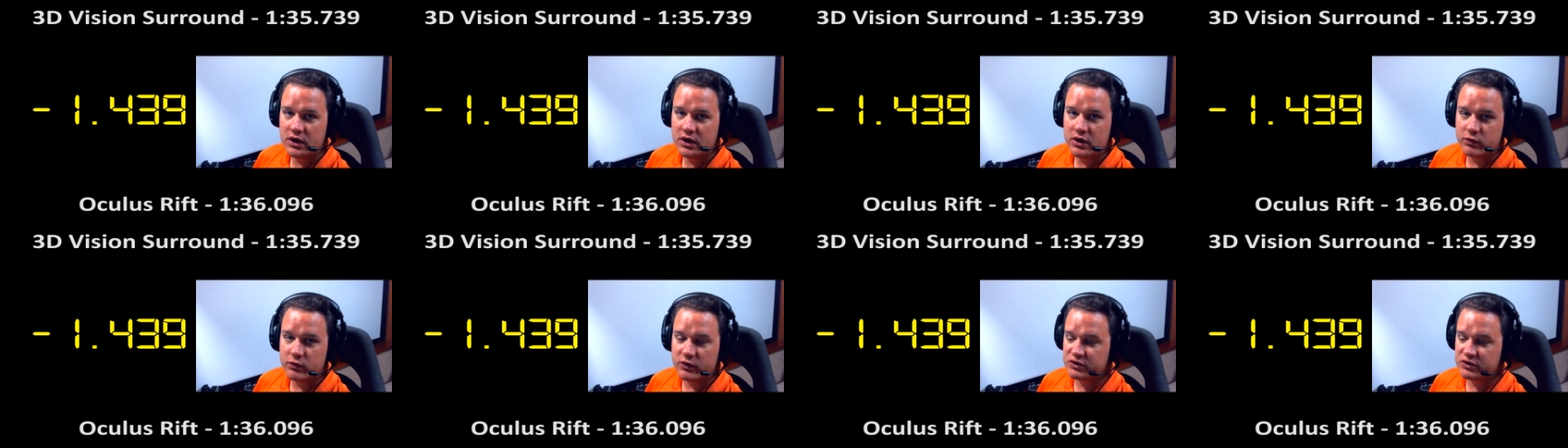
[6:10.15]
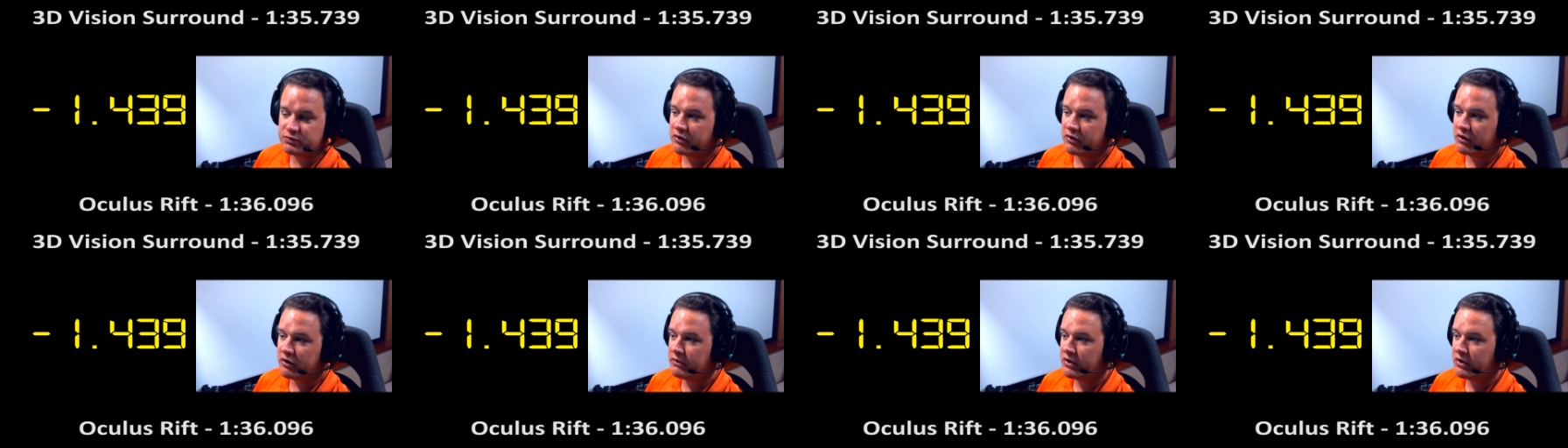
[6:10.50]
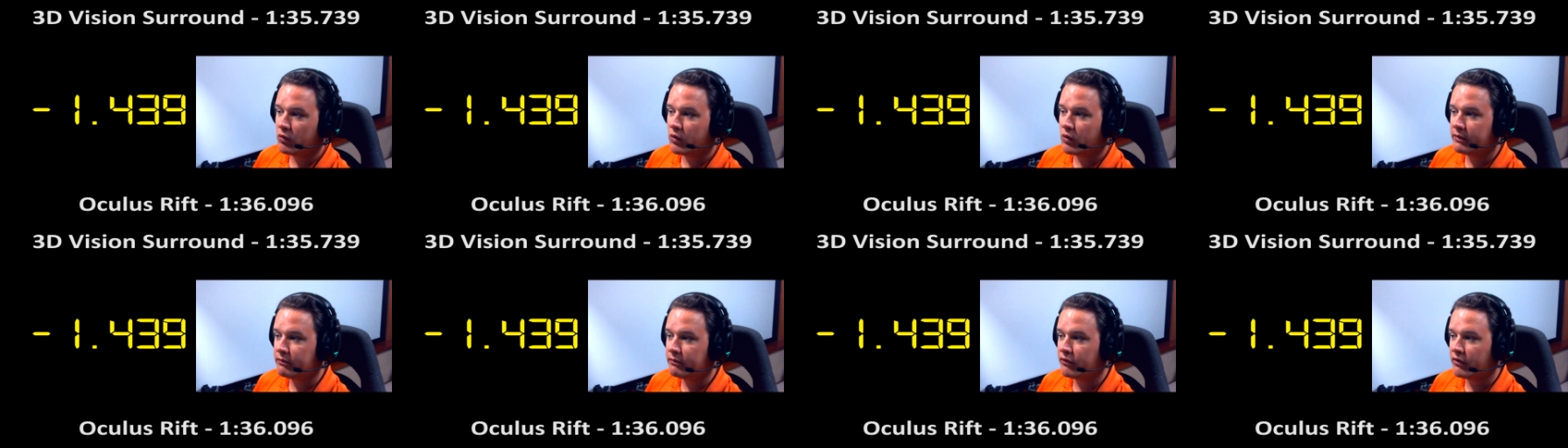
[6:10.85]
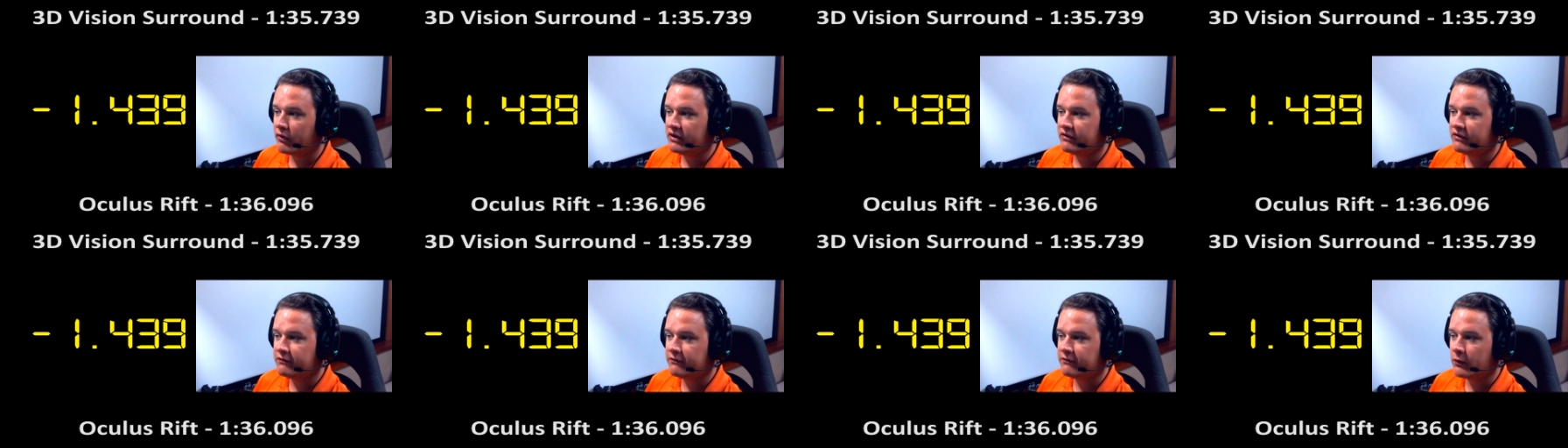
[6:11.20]
which put me
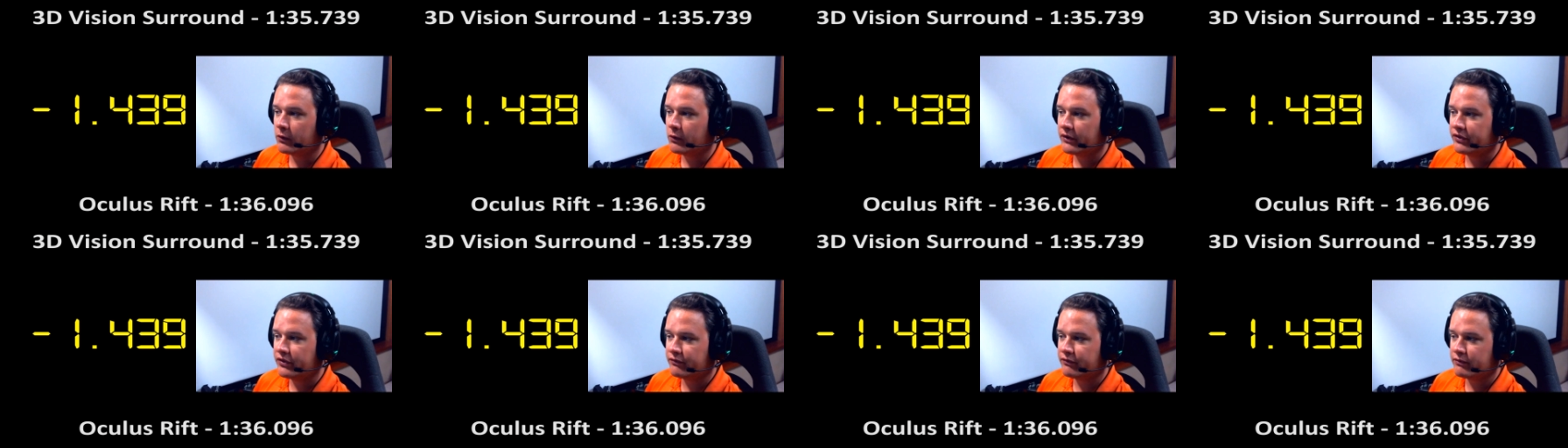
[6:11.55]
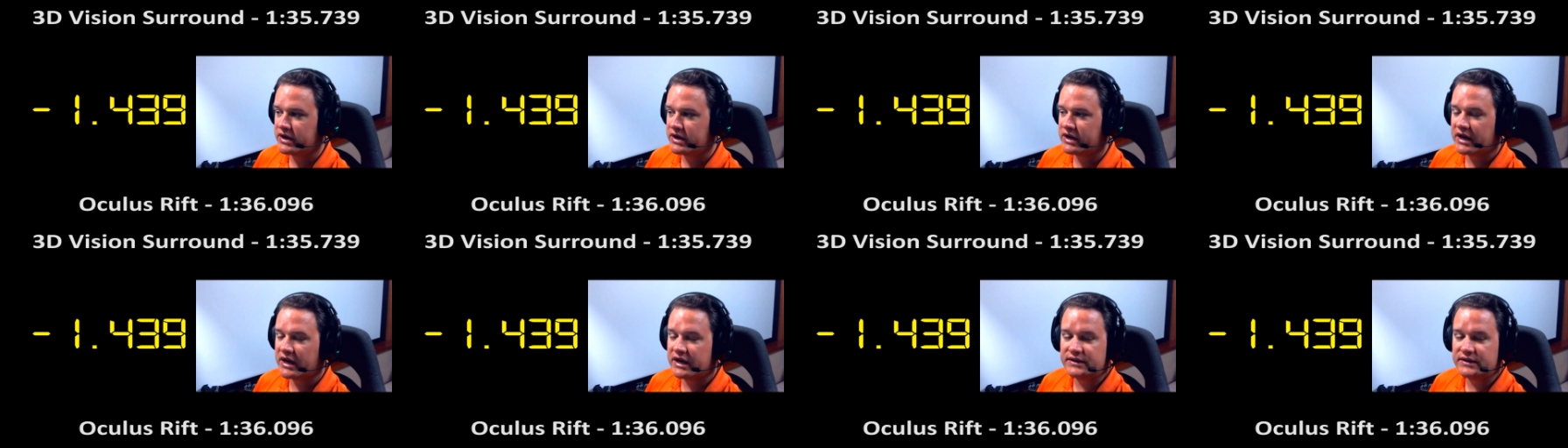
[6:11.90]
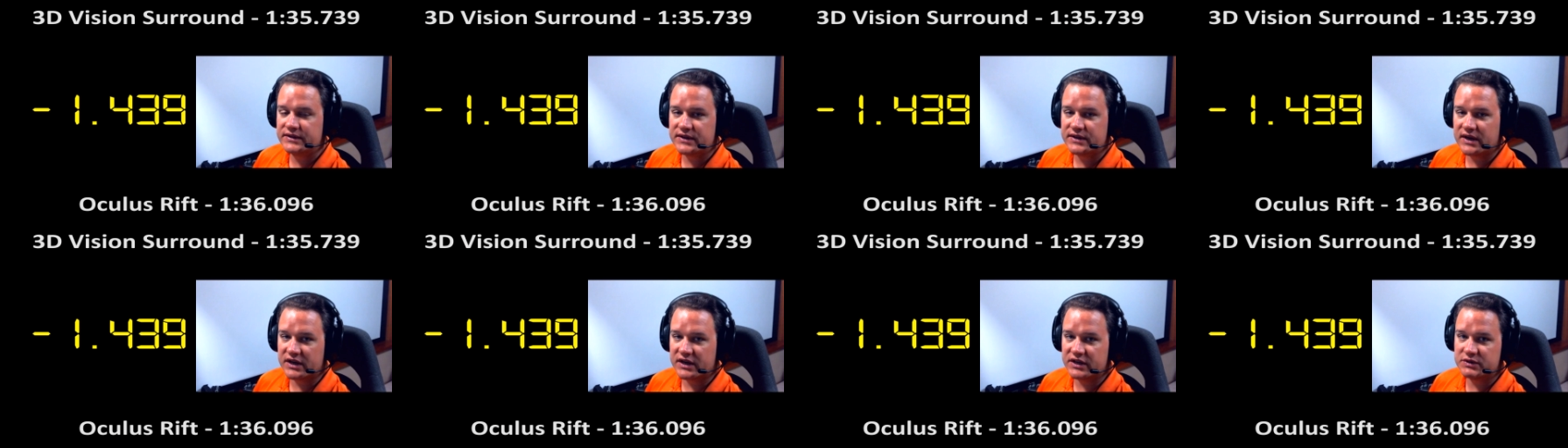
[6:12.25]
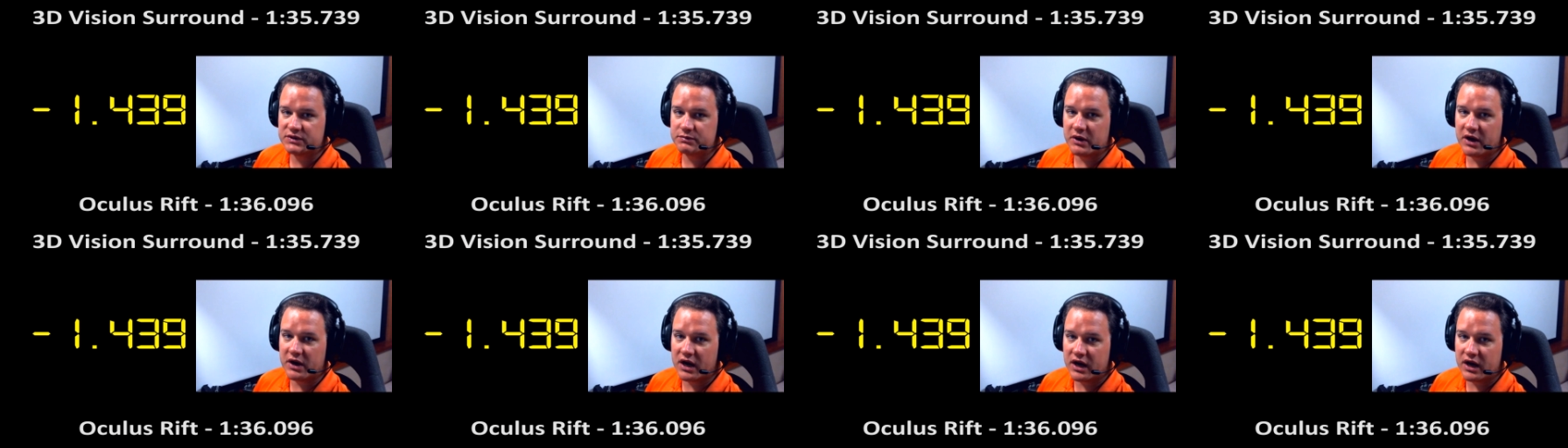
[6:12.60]
1.439 seconds
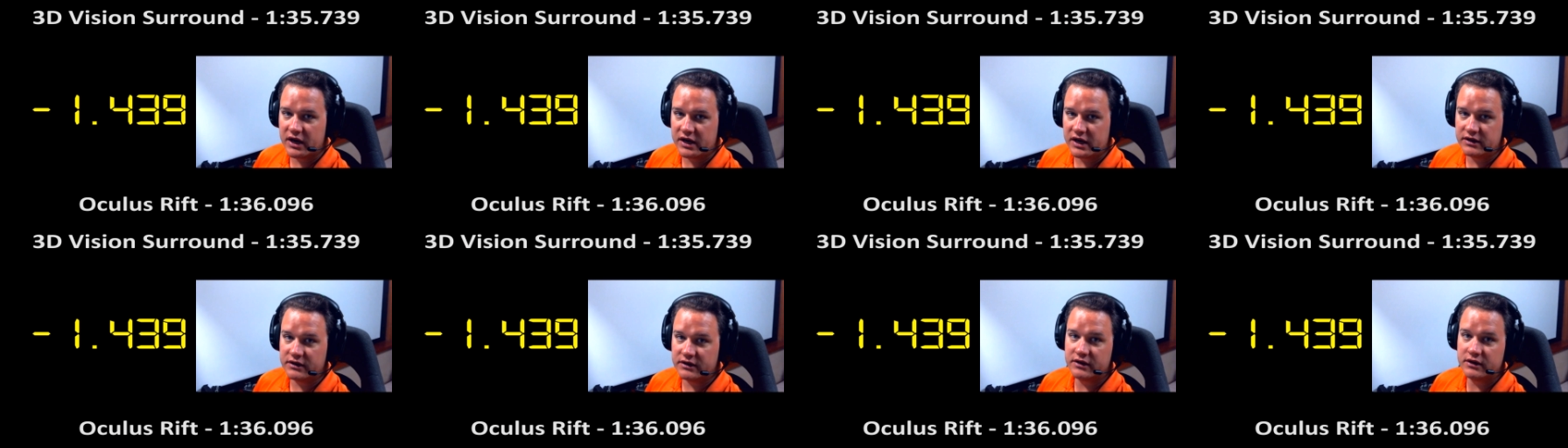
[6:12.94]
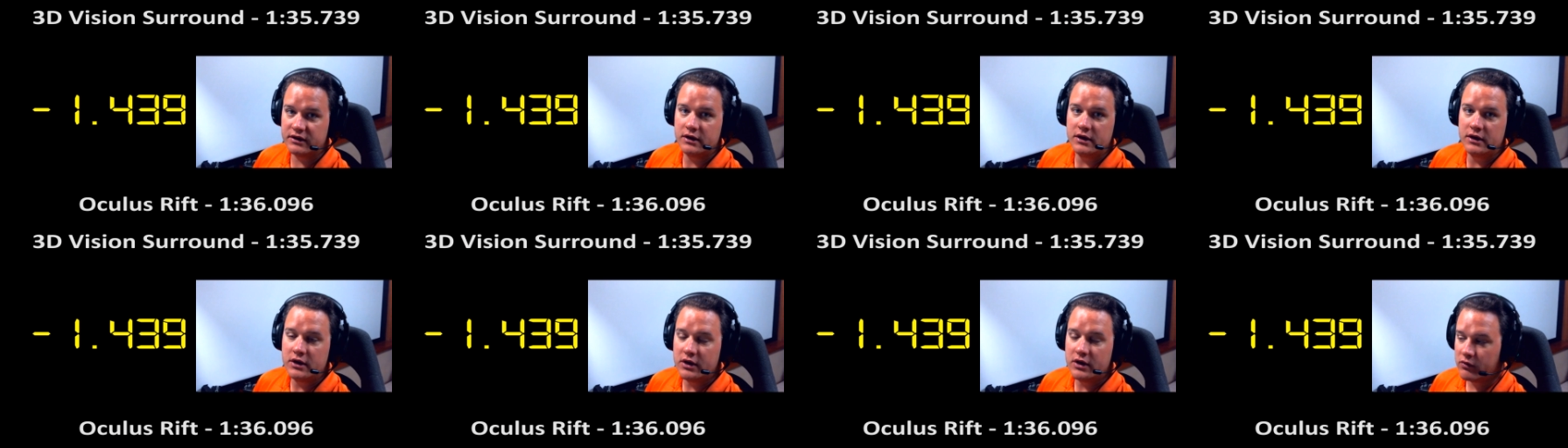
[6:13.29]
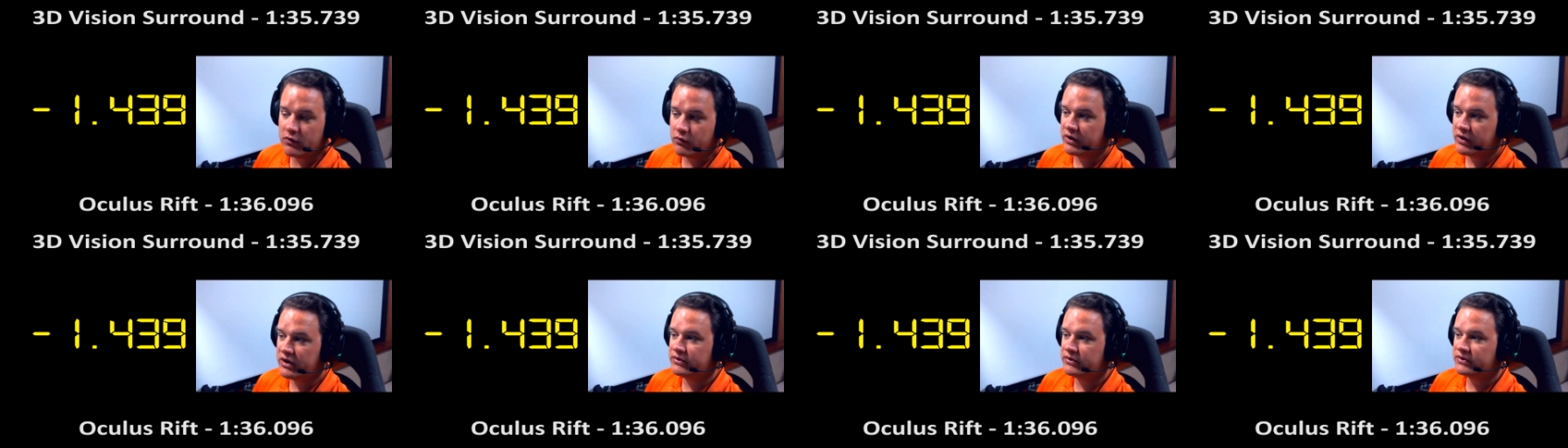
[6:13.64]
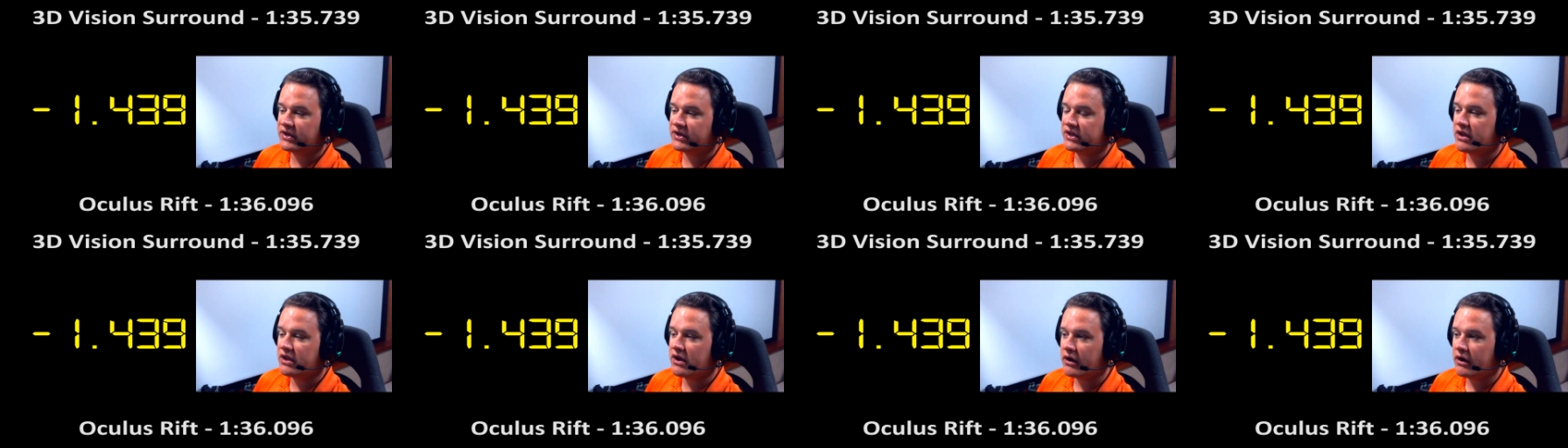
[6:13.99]
behind when
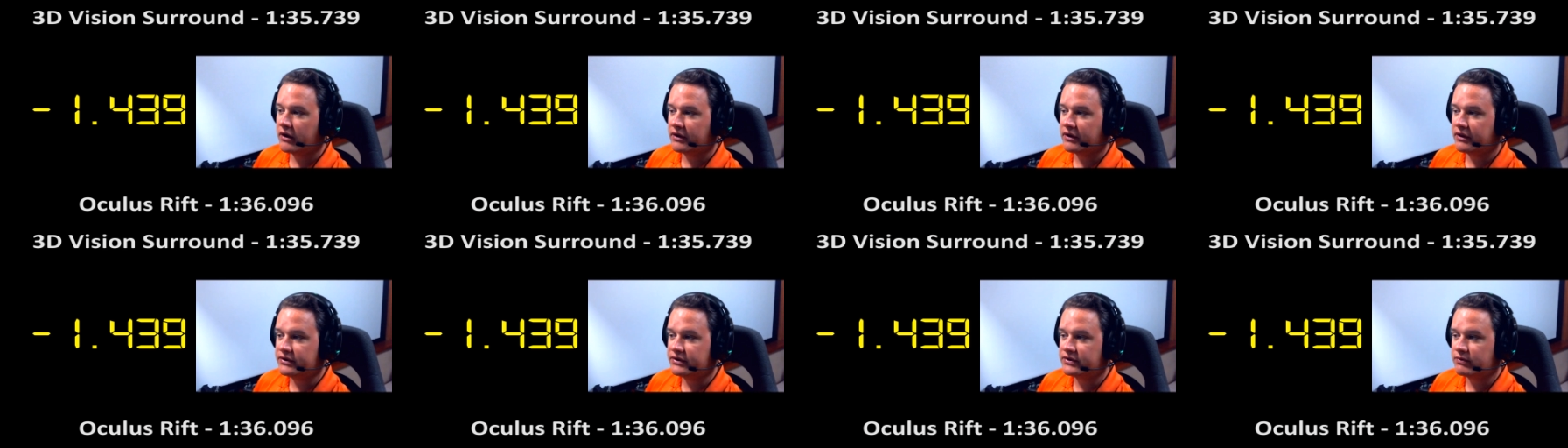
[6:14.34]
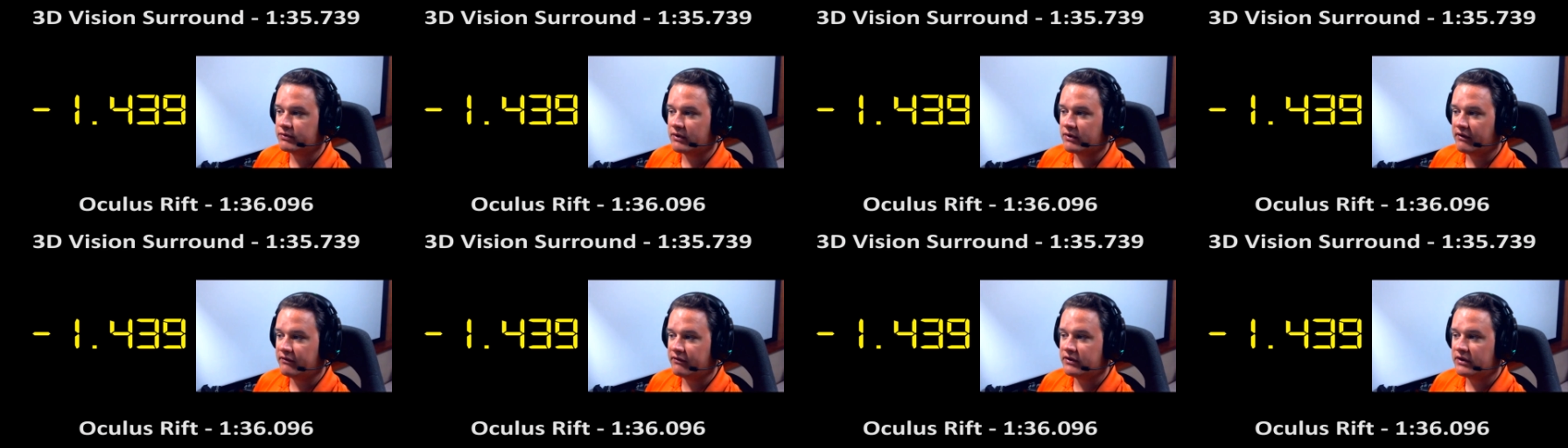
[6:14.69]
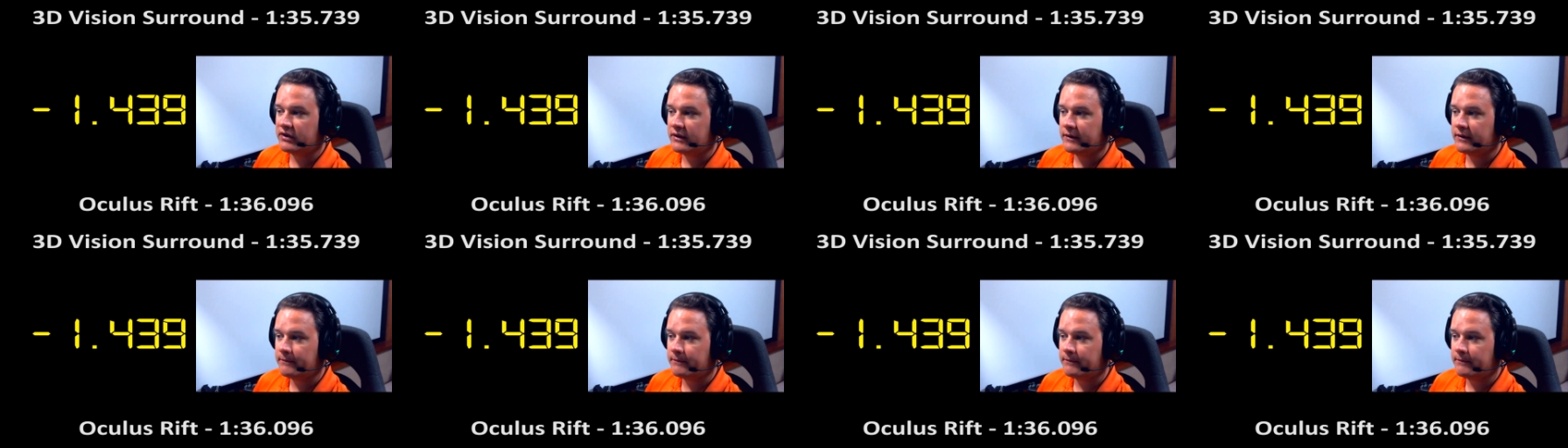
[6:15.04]
using the Oculus Rift.